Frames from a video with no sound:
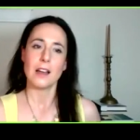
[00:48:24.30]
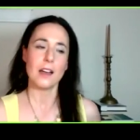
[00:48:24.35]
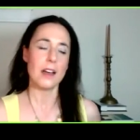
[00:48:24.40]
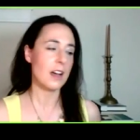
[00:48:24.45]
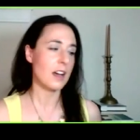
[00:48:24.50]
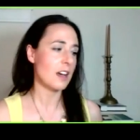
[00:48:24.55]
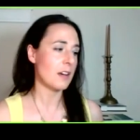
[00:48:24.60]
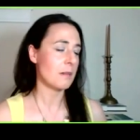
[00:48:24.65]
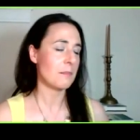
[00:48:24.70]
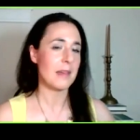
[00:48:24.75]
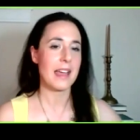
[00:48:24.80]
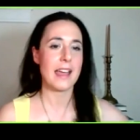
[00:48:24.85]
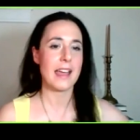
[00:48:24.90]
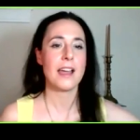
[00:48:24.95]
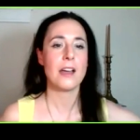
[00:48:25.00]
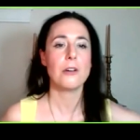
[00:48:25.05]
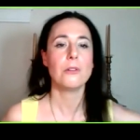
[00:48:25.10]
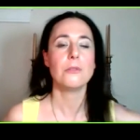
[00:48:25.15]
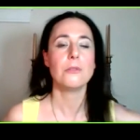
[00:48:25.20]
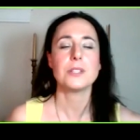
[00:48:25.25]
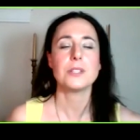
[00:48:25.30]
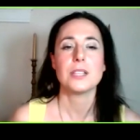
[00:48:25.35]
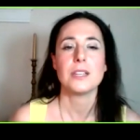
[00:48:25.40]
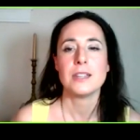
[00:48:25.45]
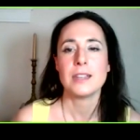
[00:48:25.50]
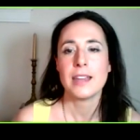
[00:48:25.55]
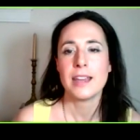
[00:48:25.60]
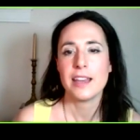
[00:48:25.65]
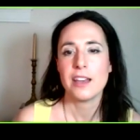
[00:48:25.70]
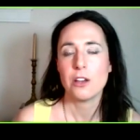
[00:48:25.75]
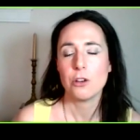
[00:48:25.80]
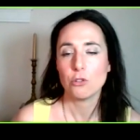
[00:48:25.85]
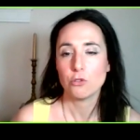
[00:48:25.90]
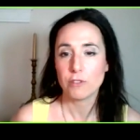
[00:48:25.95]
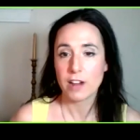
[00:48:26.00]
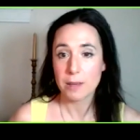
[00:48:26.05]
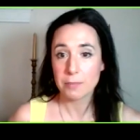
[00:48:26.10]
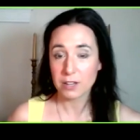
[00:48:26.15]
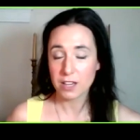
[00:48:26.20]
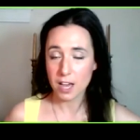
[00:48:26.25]
um, out now.
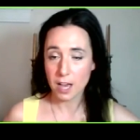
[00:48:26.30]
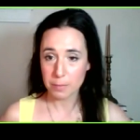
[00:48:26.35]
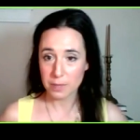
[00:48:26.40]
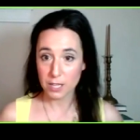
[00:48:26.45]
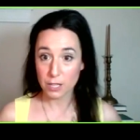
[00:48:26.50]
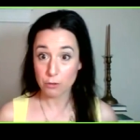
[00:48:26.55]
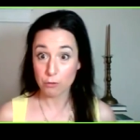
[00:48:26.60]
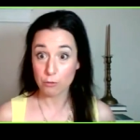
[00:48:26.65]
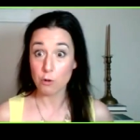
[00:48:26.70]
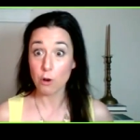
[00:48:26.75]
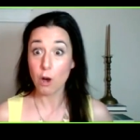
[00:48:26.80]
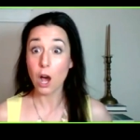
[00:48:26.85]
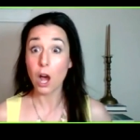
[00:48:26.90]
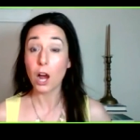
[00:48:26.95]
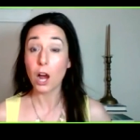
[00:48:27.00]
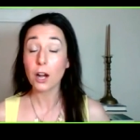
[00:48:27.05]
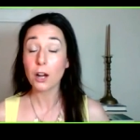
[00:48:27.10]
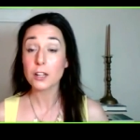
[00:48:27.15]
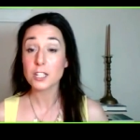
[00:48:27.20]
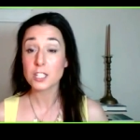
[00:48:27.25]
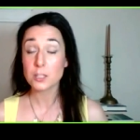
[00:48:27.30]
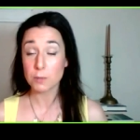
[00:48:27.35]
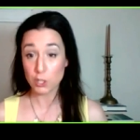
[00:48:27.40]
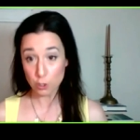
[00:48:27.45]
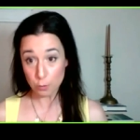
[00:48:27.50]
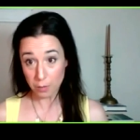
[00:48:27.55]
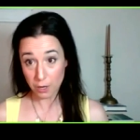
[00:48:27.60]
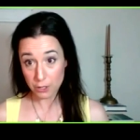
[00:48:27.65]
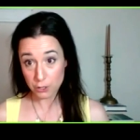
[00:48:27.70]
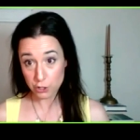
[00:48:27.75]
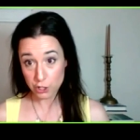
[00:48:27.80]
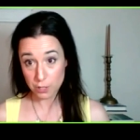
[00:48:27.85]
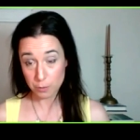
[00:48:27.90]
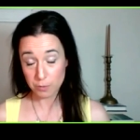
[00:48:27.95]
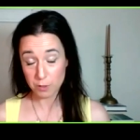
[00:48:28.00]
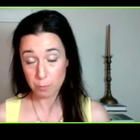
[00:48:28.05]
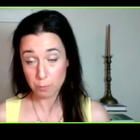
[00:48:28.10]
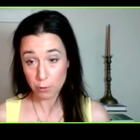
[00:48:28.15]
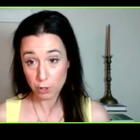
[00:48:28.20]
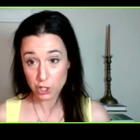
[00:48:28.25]
Grab a copy through our special partnership
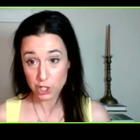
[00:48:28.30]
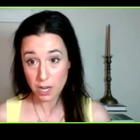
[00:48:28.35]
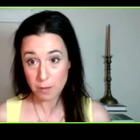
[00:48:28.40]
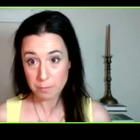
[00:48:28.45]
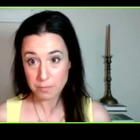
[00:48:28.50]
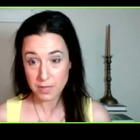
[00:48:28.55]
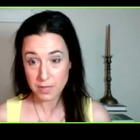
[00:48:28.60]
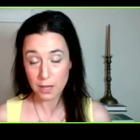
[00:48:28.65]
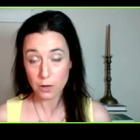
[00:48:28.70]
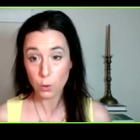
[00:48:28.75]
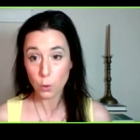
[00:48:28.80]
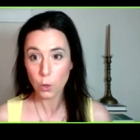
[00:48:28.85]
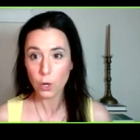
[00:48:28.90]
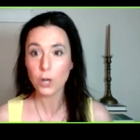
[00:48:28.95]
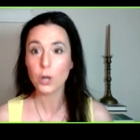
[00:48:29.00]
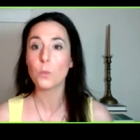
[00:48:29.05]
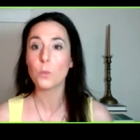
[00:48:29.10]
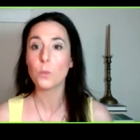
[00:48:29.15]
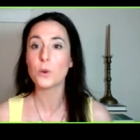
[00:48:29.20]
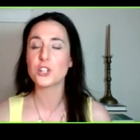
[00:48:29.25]
with bookshop.org,